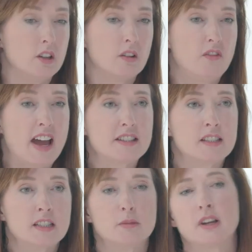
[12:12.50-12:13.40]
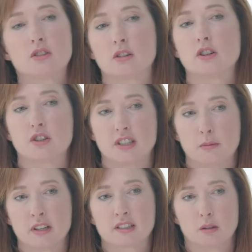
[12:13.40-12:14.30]
You're fasting to make sure your
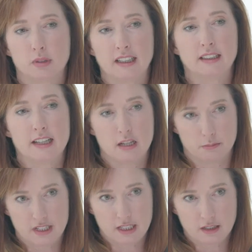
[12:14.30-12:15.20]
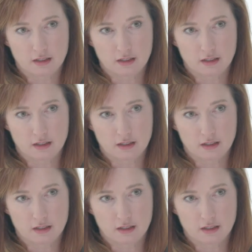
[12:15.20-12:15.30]
stomach's completely empty.